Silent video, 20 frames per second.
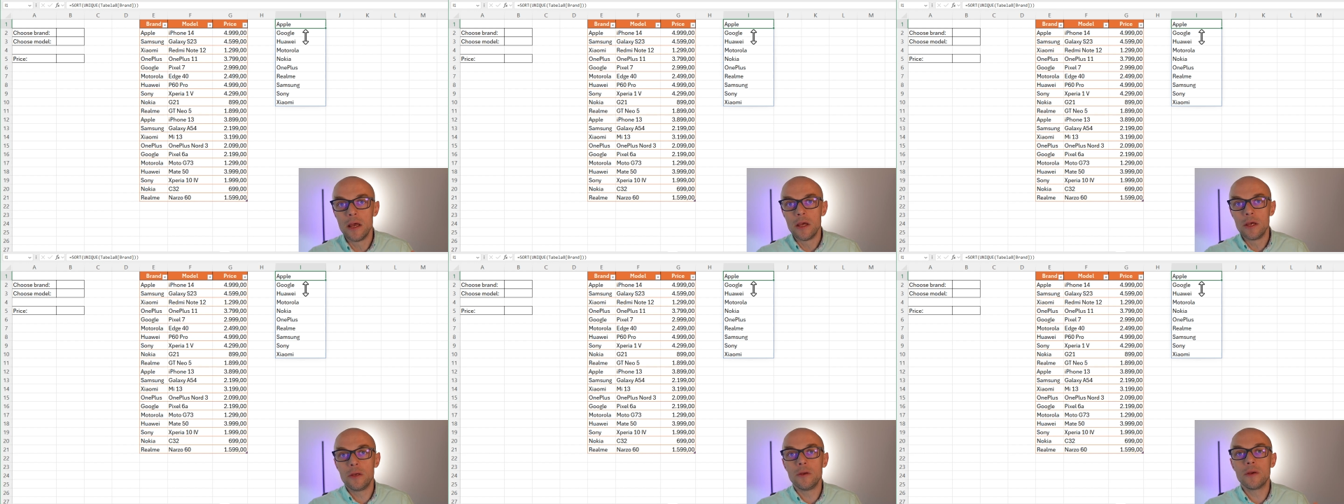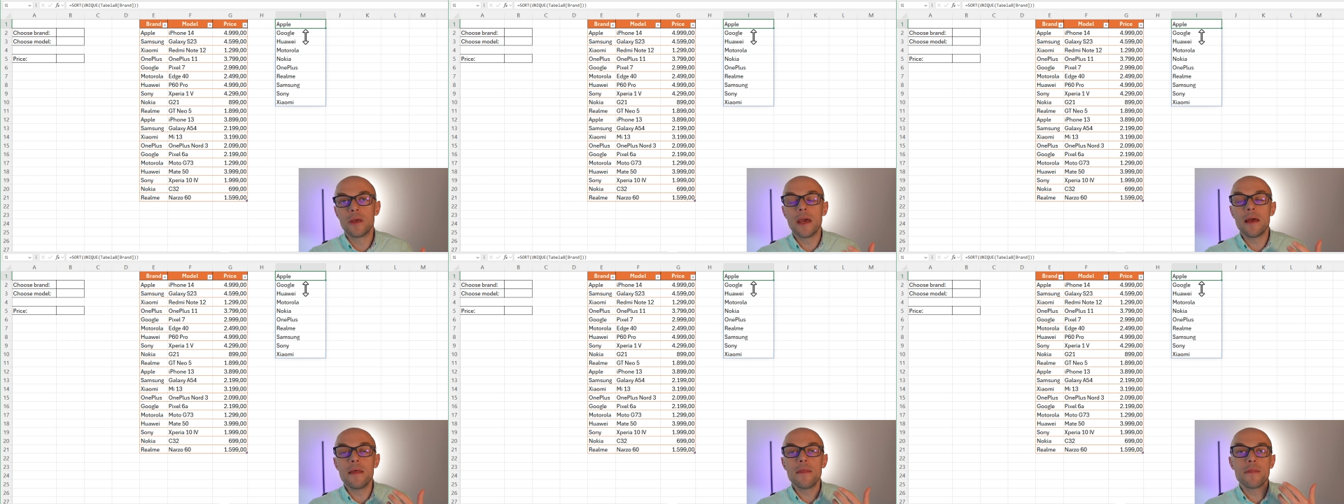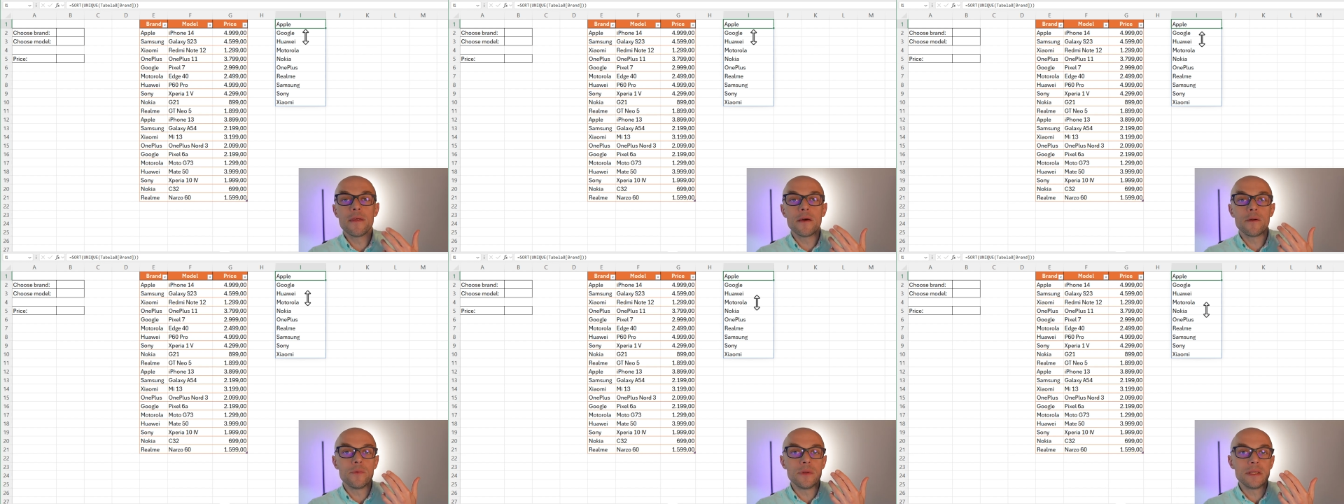You
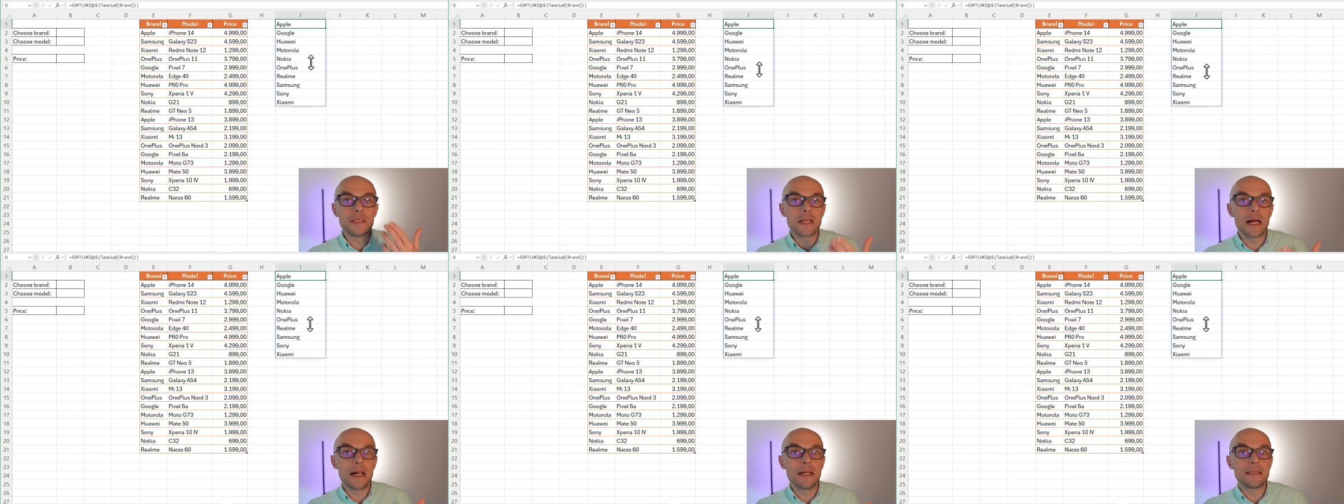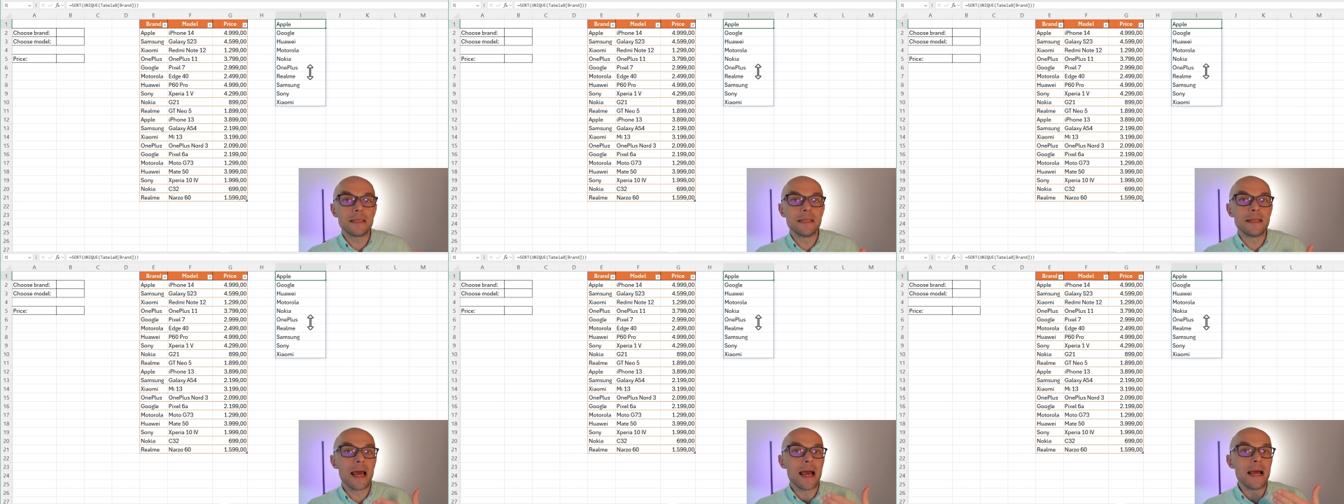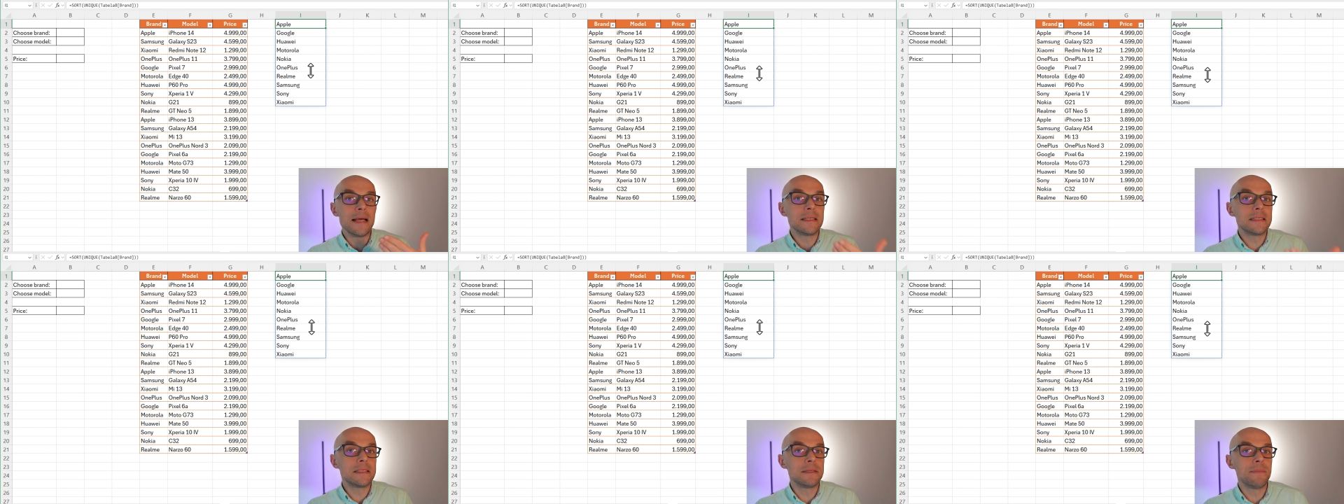get the result in
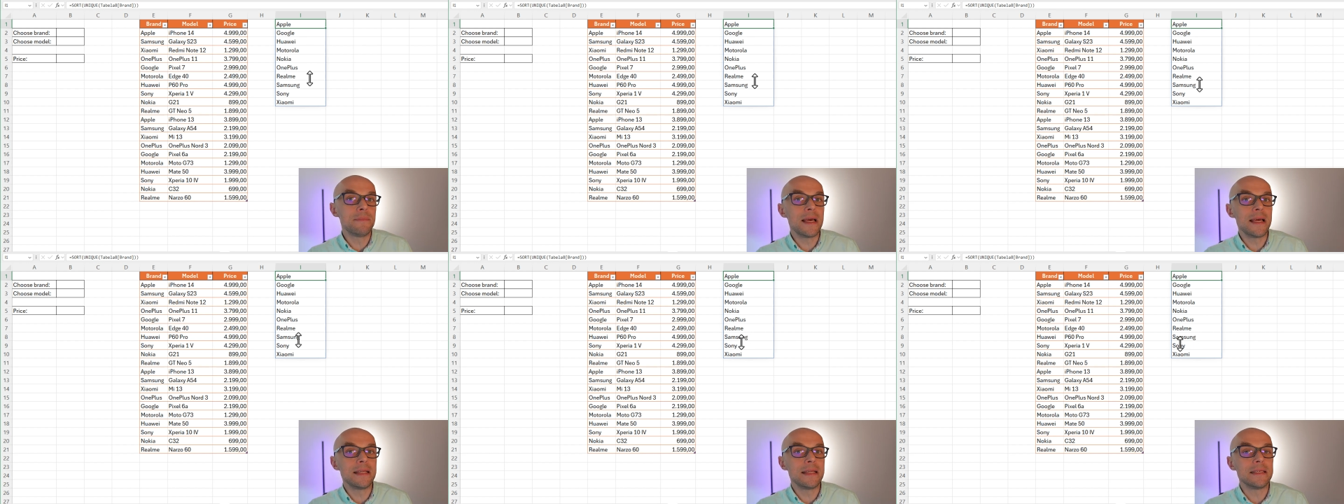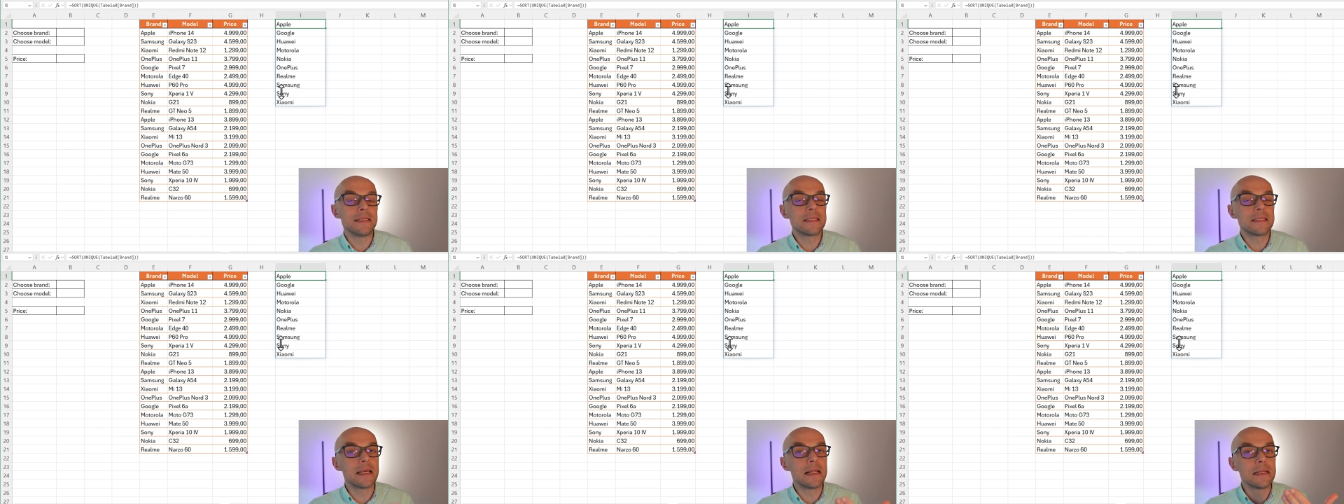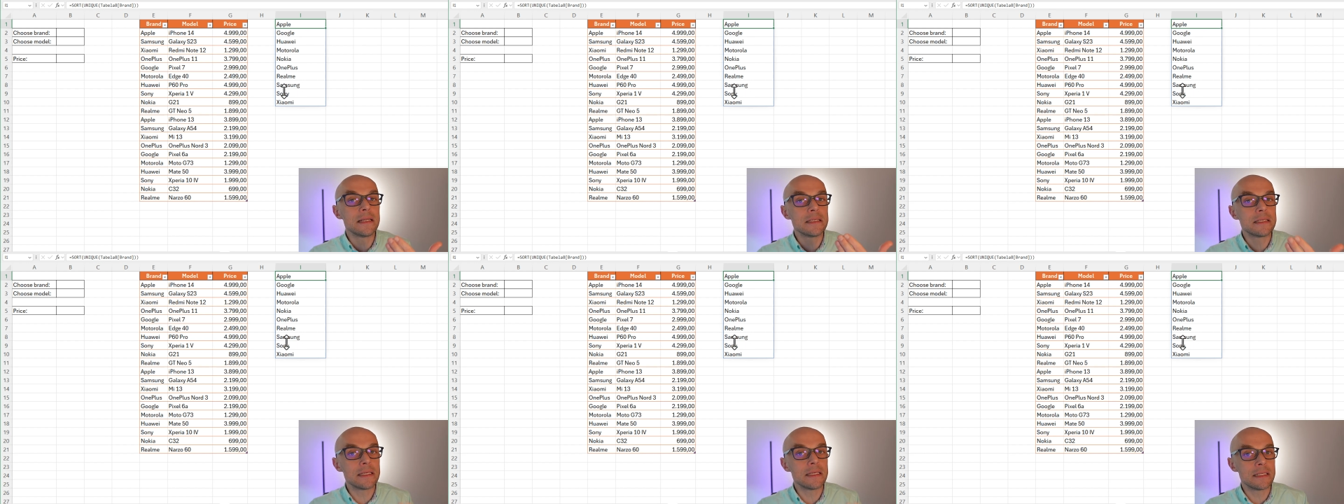as many
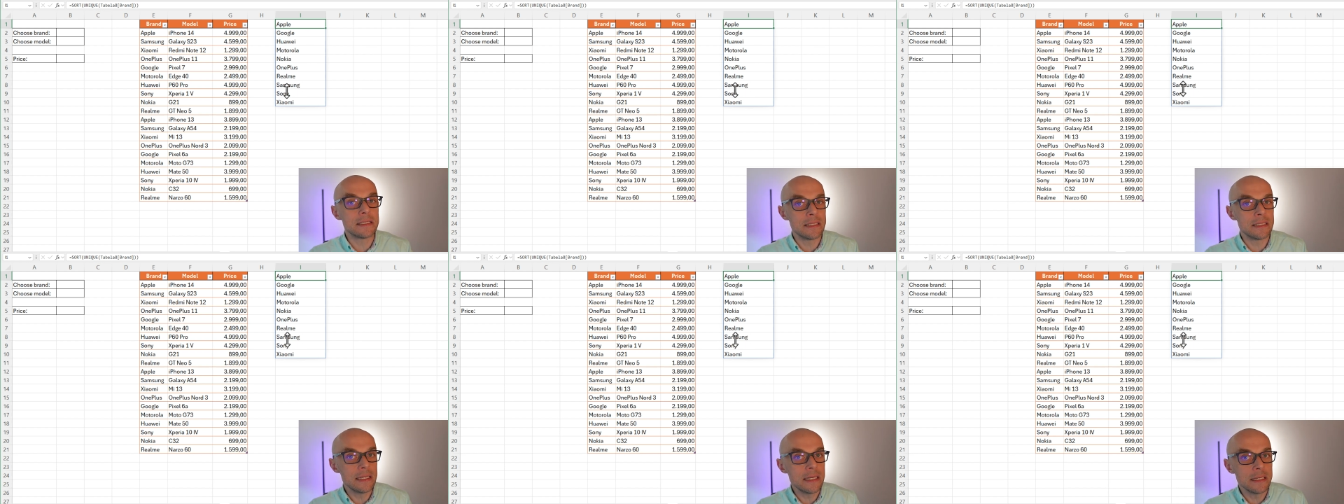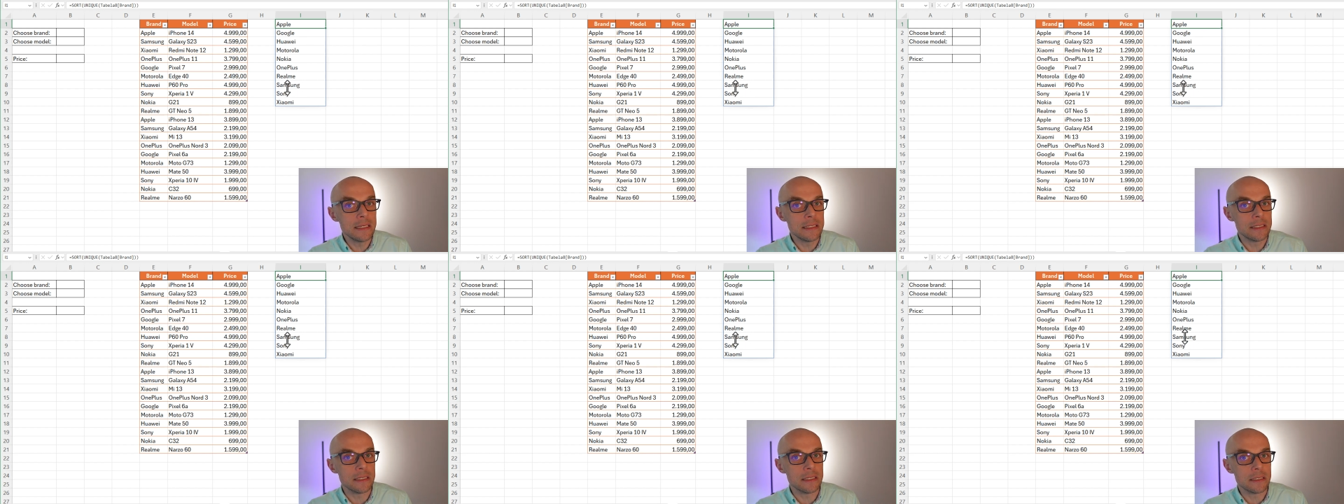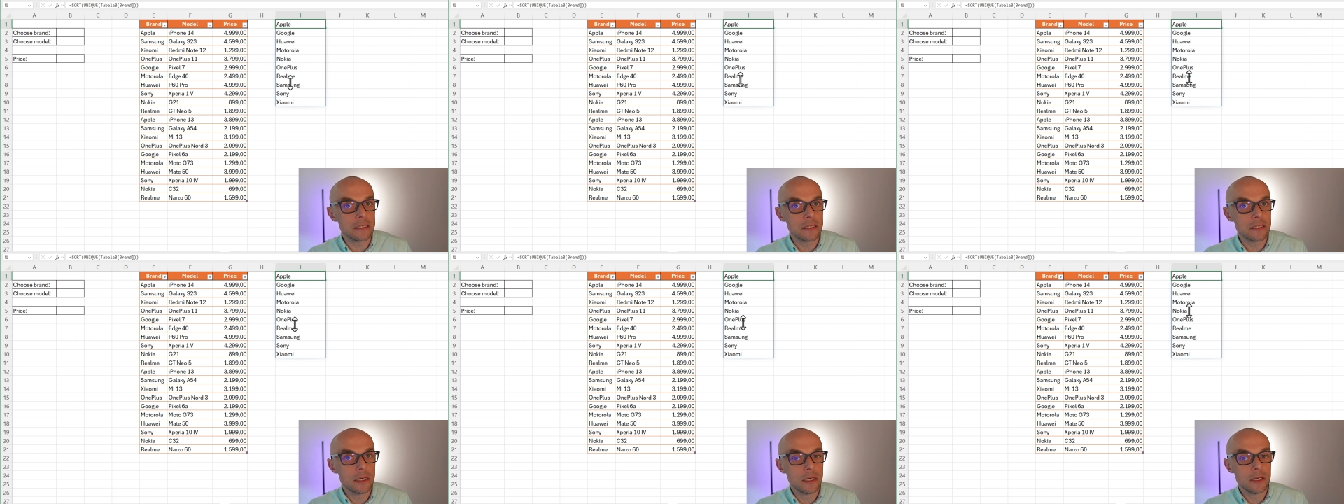cells as
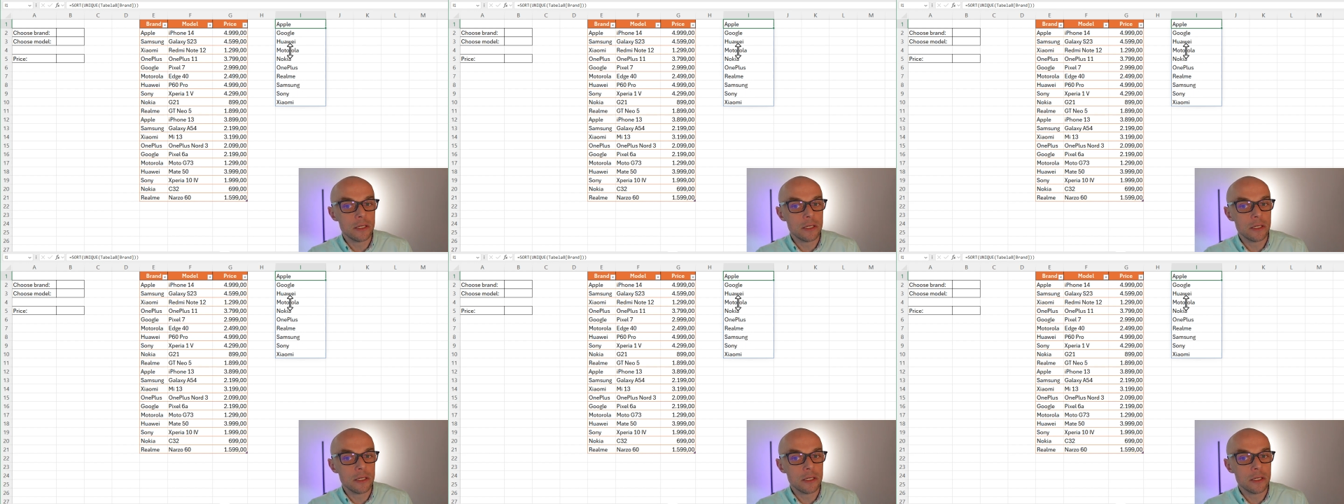needed.